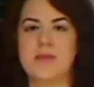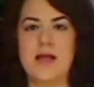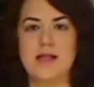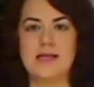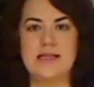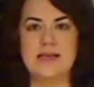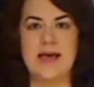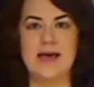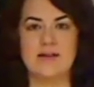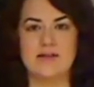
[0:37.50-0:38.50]
LED
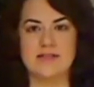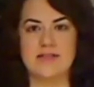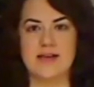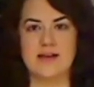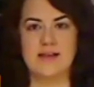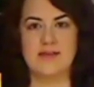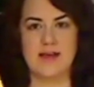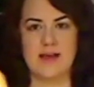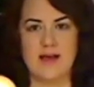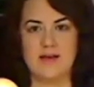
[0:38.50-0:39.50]
candles that give
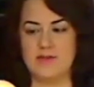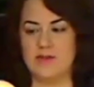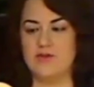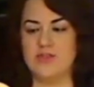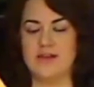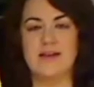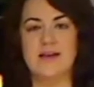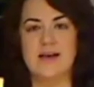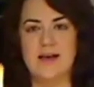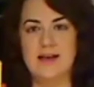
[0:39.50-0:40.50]
that kind of illusion.
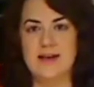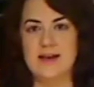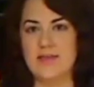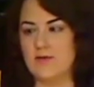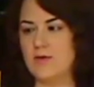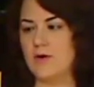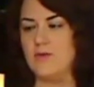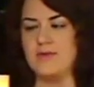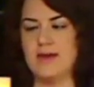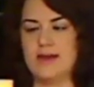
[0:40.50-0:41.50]
Nothing wrong
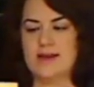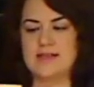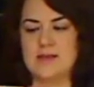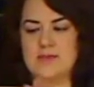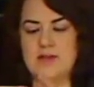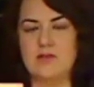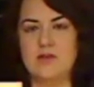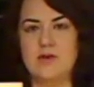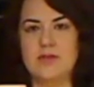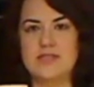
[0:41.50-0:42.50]
with that, except that you'll
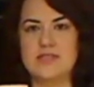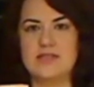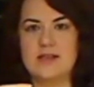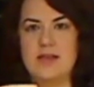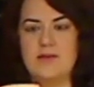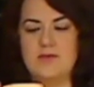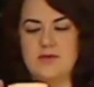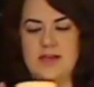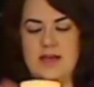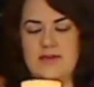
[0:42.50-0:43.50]
notice if you
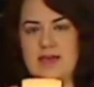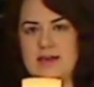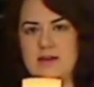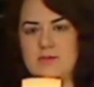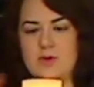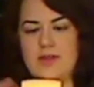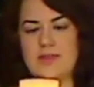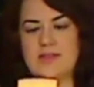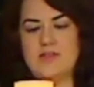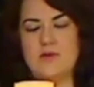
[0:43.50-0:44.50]
did have a candle burn
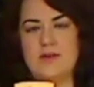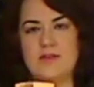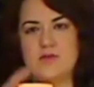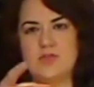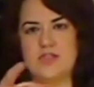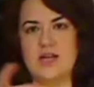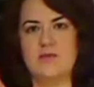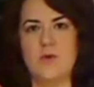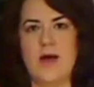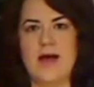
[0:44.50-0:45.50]
like this, you've got this whole shell
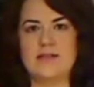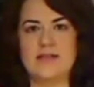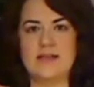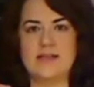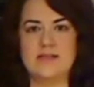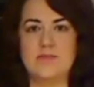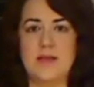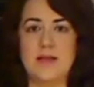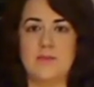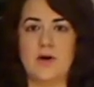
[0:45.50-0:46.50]
of wax that isn't
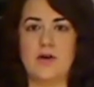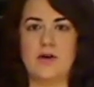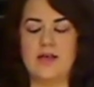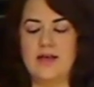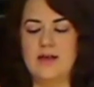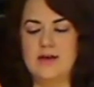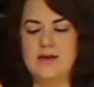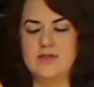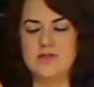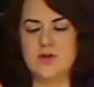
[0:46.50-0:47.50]
being burned.
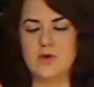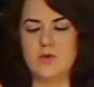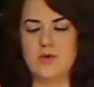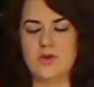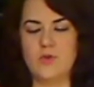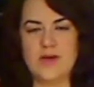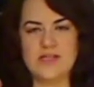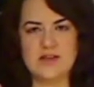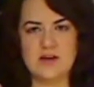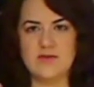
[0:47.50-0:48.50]
So you're
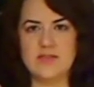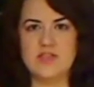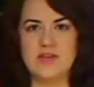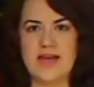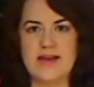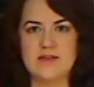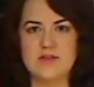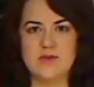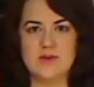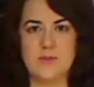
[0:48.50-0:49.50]
wasting all this. Your
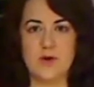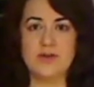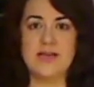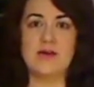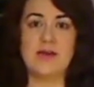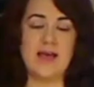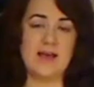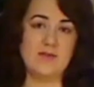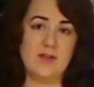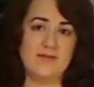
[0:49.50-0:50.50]
candle's going to burn down a
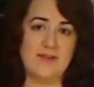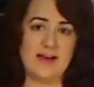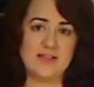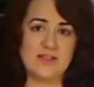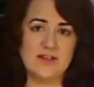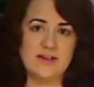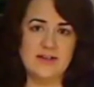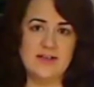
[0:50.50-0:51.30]
heck of a lot faster,